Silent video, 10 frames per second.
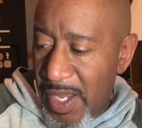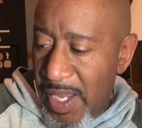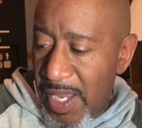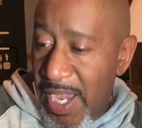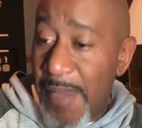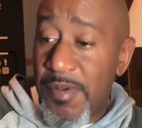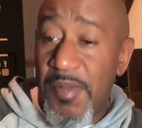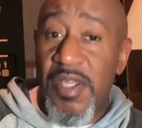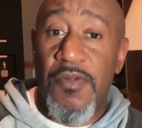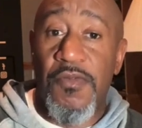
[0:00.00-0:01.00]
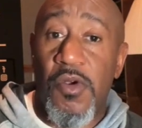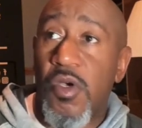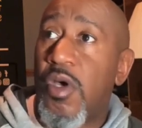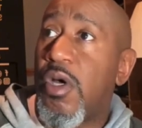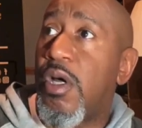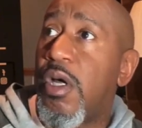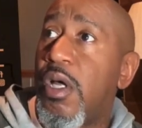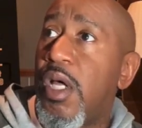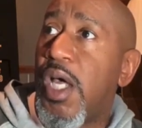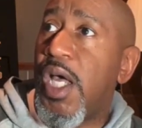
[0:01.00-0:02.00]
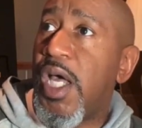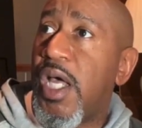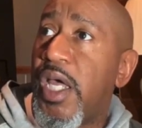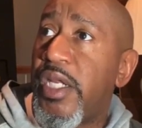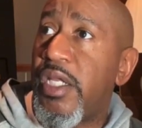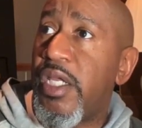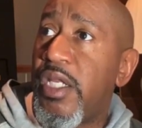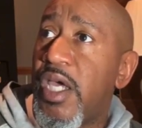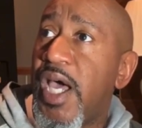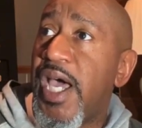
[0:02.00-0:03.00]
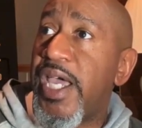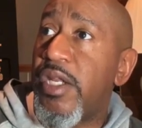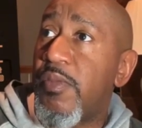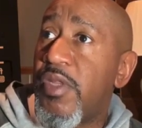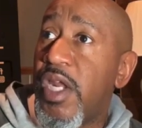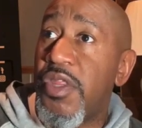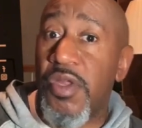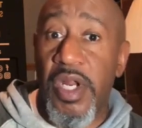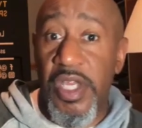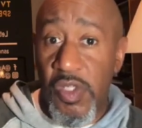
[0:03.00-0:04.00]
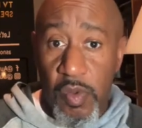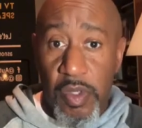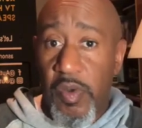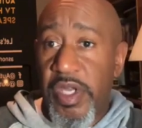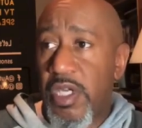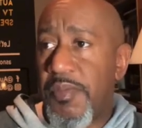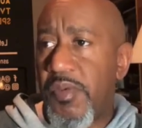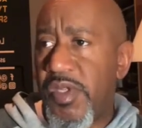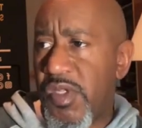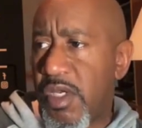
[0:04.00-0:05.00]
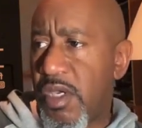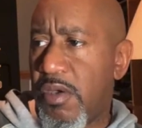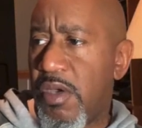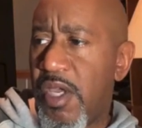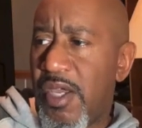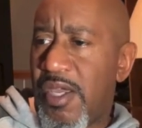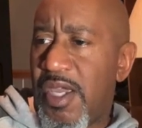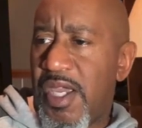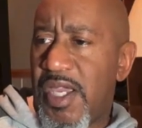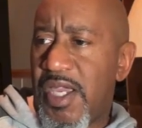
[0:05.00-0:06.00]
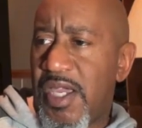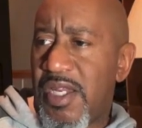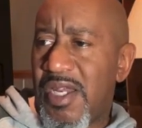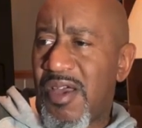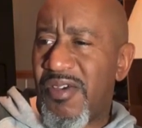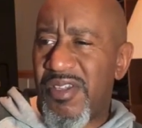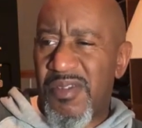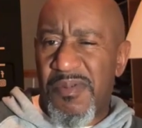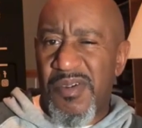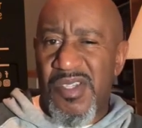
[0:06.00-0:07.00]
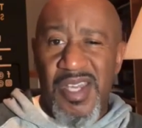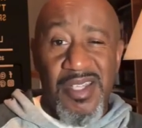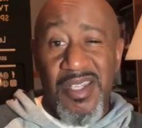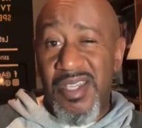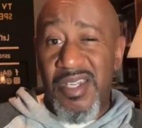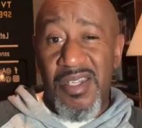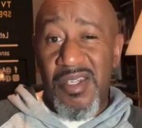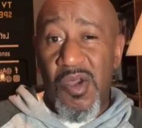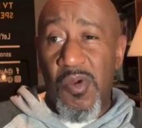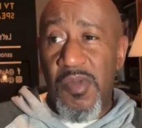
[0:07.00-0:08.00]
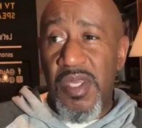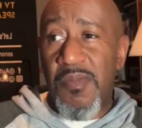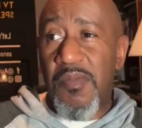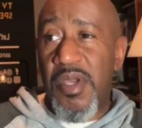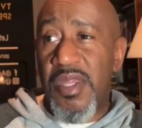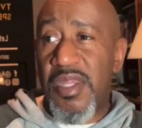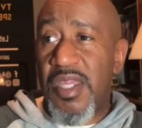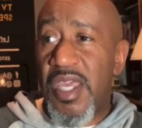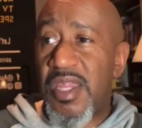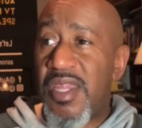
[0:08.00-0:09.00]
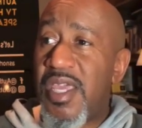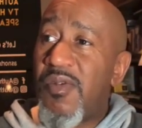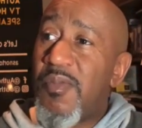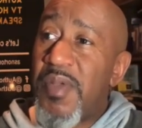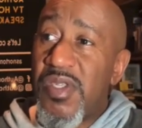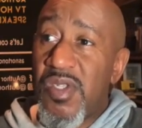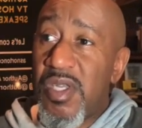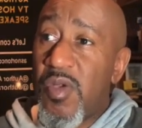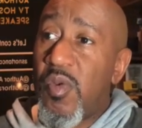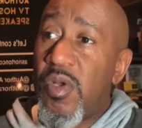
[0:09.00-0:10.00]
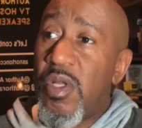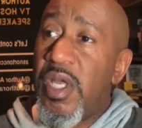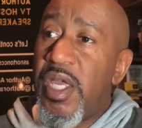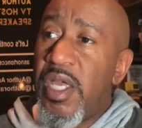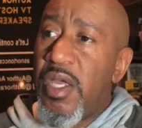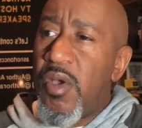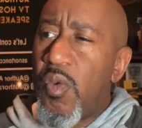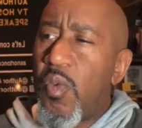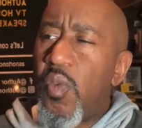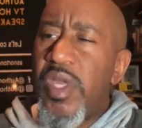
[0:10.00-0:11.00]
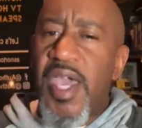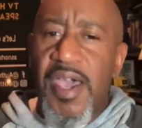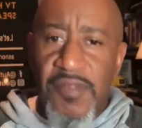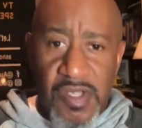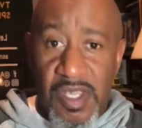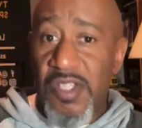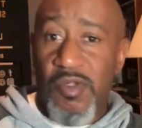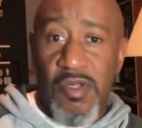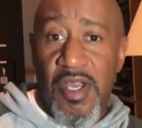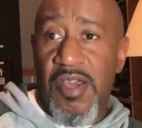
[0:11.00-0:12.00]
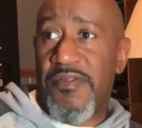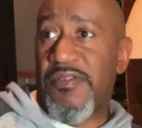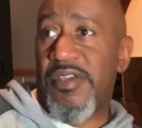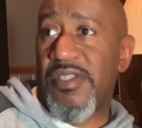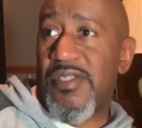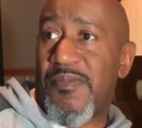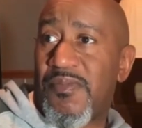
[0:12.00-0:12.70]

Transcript: I happened to make a phone call on an item that I thought I had squared away a couple weeks ago, and not only did the person act like they didn't know me, but then they were basically like, "Well, we have a schedule conflict."